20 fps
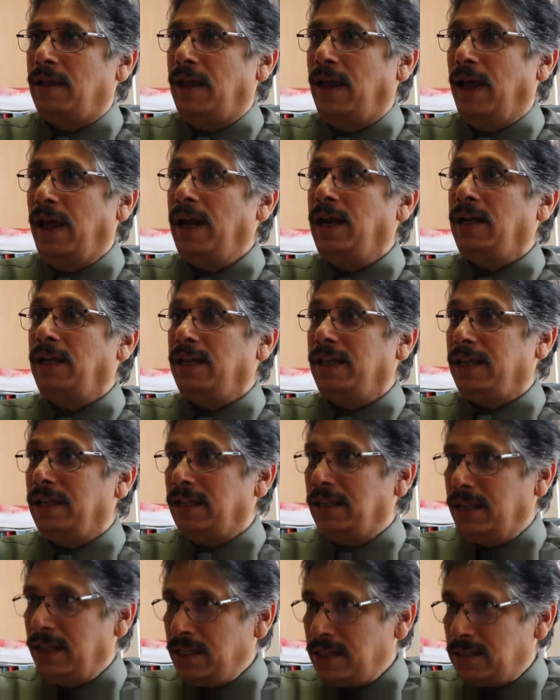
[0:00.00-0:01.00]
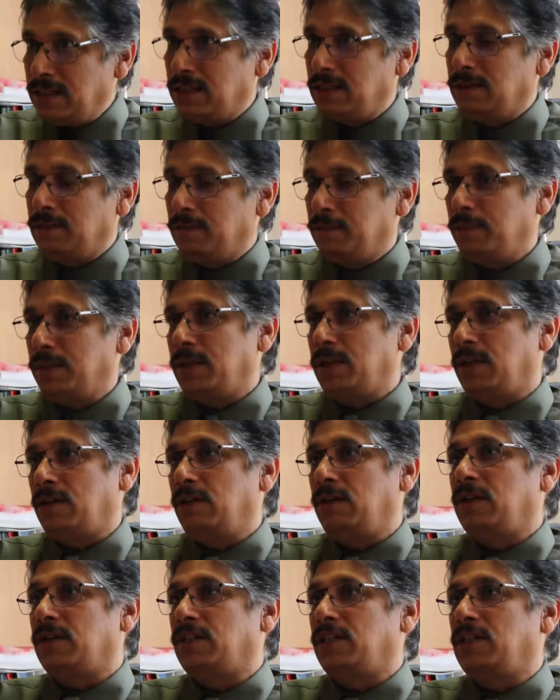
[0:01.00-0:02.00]
And in this
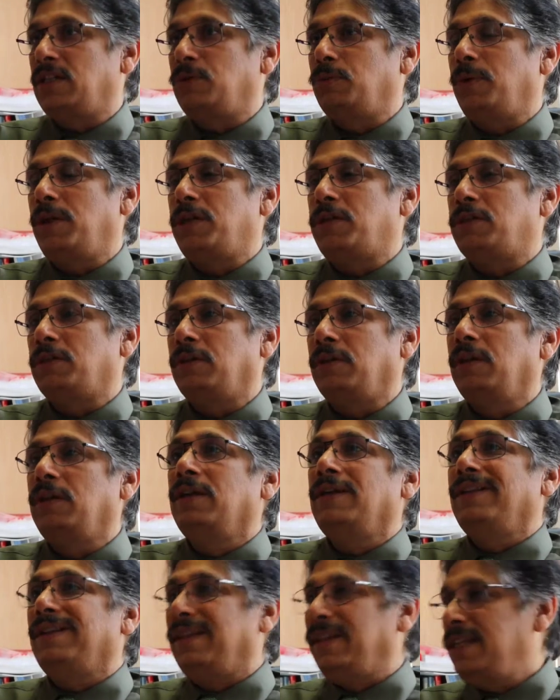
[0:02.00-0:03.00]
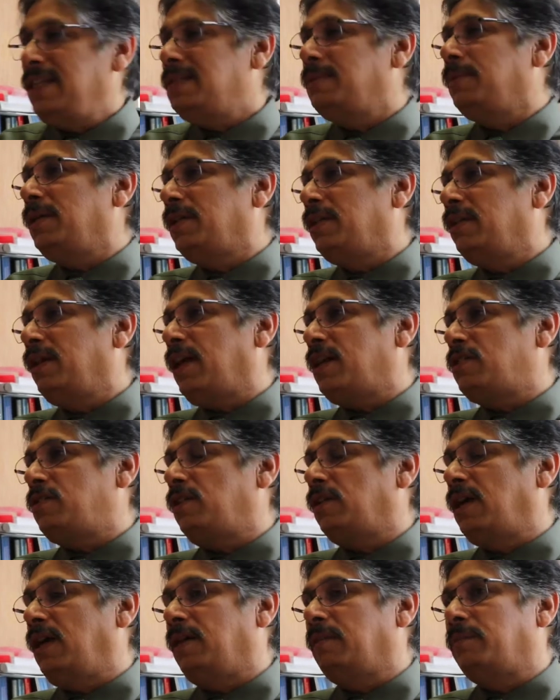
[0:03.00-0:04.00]
particular situation, these
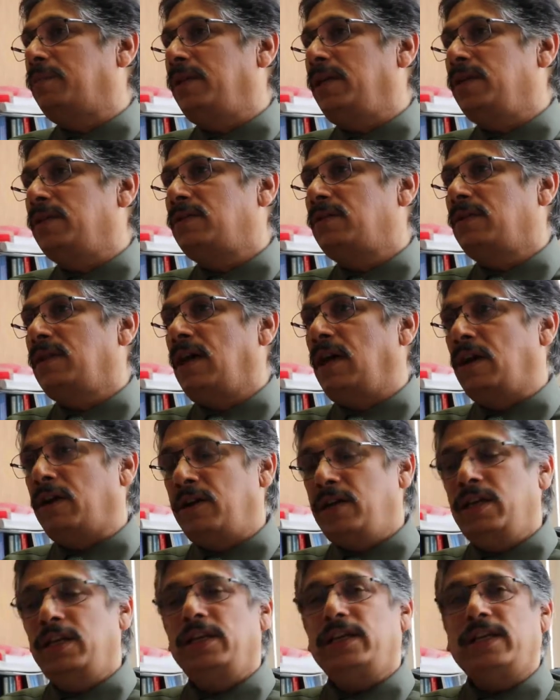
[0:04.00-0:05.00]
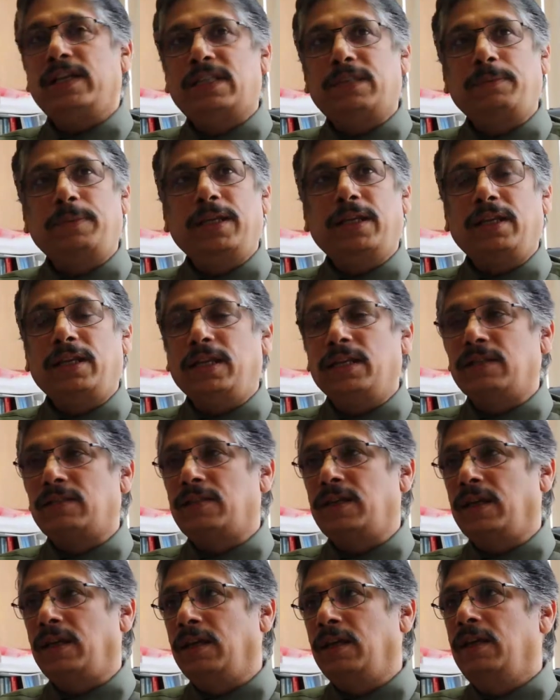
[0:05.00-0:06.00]
multinational companies are really
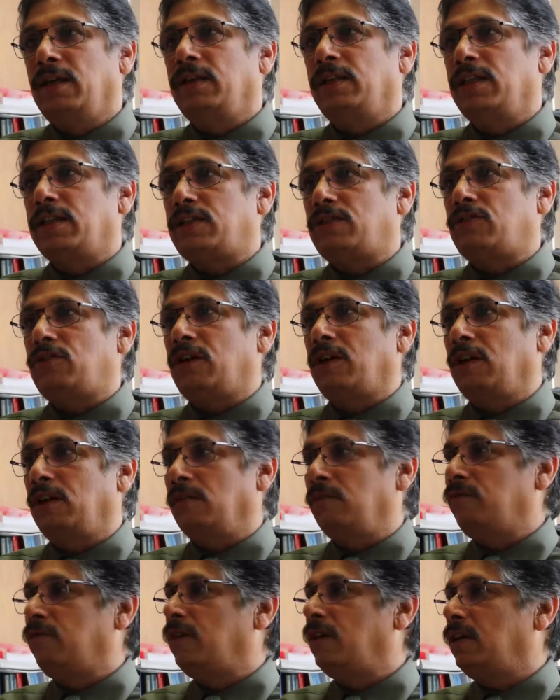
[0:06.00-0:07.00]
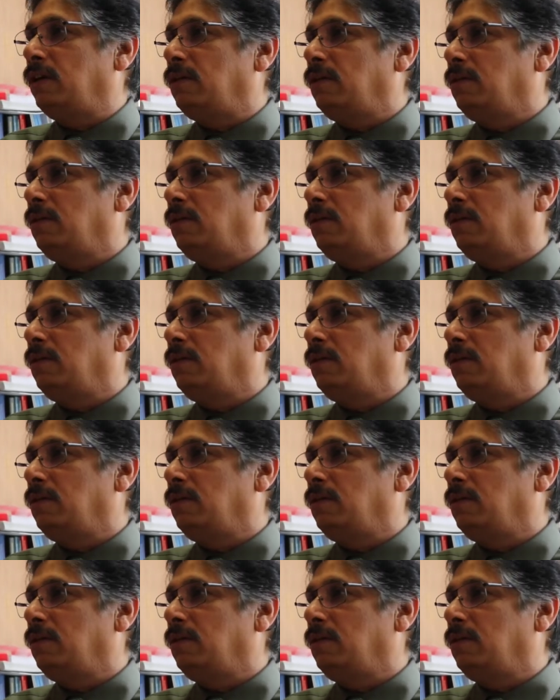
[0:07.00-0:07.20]
experiencing the struggle for